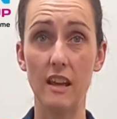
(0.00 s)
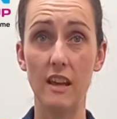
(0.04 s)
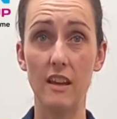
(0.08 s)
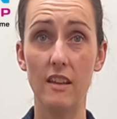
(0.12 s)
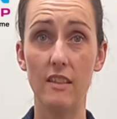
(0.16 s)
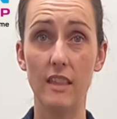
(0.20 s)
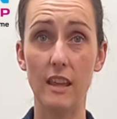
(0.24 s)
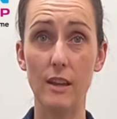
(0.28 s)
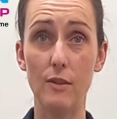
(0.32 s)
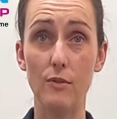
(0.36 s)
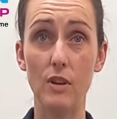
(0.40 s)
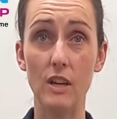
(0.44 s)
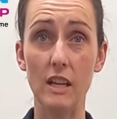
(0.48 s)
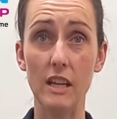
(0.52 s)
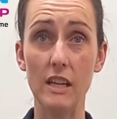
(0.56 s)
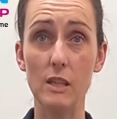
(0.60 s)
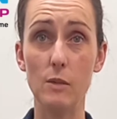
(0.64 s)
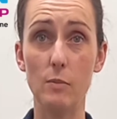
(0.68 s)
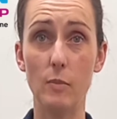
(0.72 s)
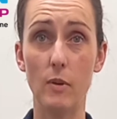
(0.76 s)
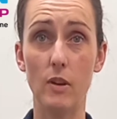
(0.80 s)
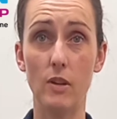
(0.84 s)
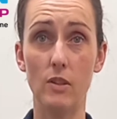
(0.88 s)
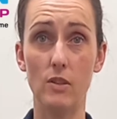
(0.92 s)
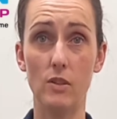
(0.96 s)
they release
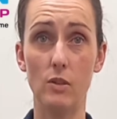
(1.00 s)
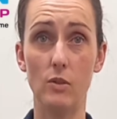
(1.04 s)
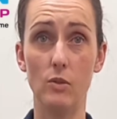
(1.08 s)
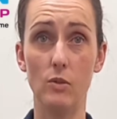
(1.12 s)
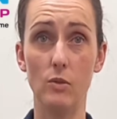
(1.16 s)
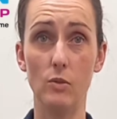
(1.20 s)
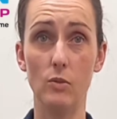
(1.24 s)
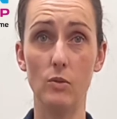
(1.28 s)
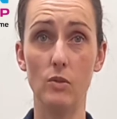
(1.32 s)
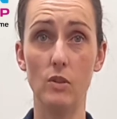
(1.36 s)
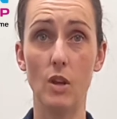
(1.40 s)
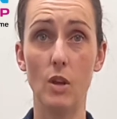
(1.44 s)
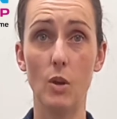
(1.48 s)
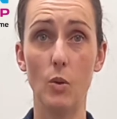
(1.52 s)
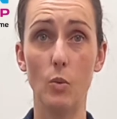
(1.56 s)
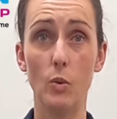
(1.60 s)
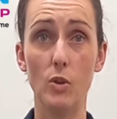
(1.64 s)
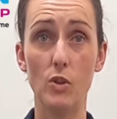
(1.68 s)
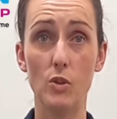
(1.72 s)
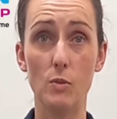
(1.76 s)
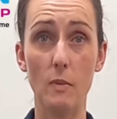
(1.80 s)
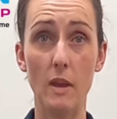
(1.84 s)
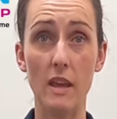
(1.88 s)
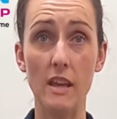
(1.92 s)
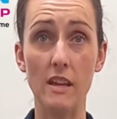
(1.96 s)
particles which
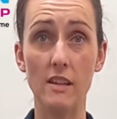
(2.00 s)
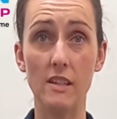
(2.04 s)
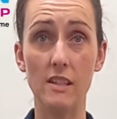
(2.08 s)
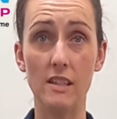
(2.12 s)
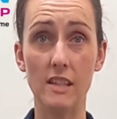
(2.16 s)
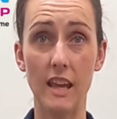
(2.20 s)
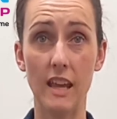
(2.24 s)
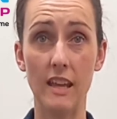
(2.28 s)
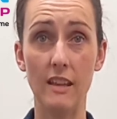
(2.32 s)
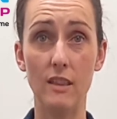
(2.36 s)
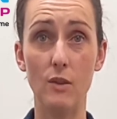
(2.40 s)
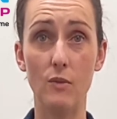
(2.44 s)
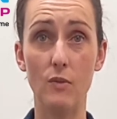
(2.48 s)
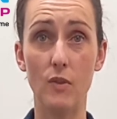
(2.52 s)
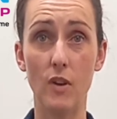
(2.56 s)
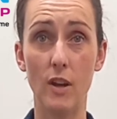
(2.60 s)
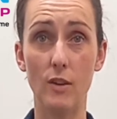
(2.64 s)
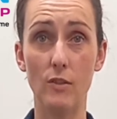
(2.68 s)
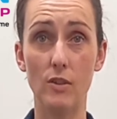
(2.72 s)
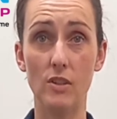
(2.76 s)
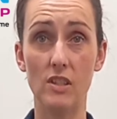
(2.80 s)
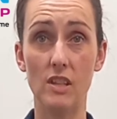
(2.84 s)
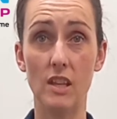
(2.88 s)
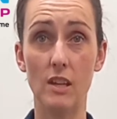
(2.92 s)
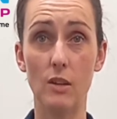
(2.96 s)
may contain the
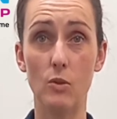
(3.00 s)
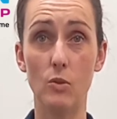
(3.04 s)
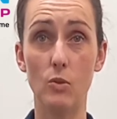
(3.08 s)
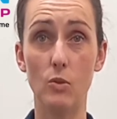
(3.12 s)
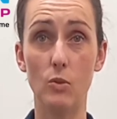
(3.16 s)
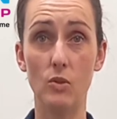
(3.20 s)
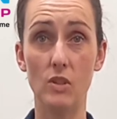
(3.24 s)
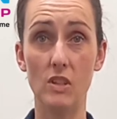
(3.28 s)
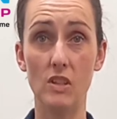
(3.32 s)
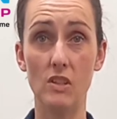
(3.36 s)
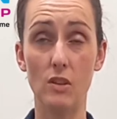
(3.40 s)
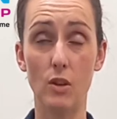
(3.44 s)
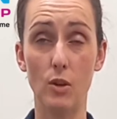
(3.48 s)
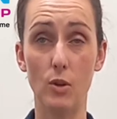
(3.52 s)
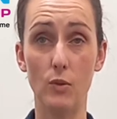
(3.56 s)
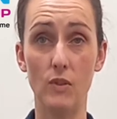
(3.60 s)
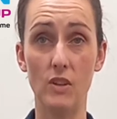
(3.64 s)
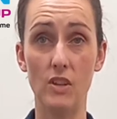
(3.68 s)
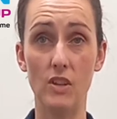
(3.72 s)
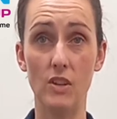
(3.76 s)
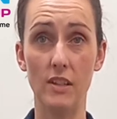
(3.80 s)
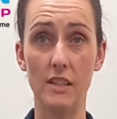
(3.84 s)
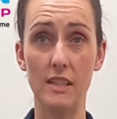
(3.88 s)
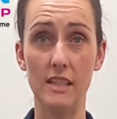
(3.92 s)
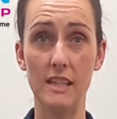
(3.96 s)
virus that causes
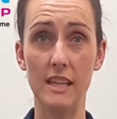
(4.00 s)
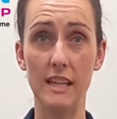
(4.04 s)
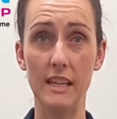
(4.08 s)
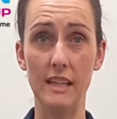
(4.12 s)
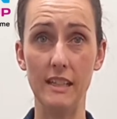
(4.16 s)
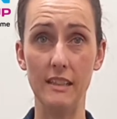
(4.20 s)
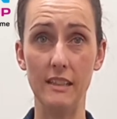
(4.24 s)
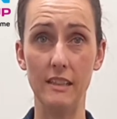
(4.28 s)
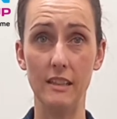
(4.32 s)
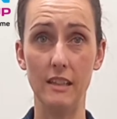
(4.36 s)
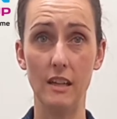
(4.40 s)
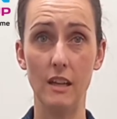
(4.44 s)
COVID-19.